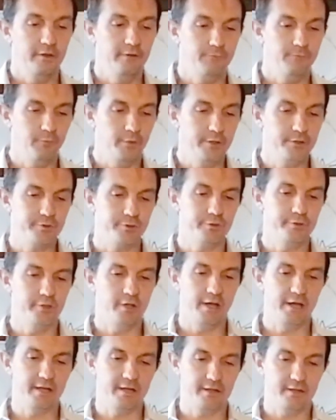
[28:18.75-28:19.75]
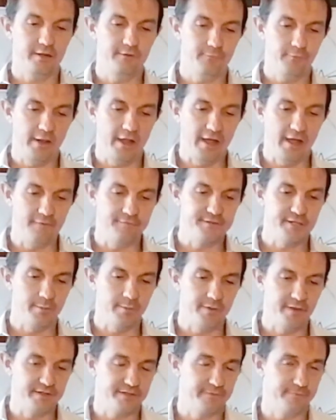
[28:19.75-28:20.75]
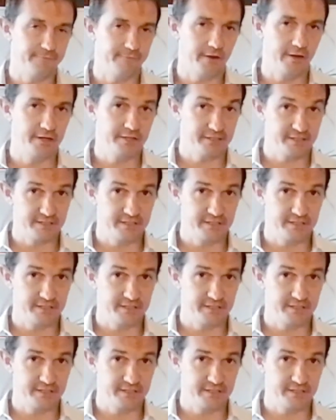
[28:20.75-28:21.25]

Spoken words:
if we have someone that's afraid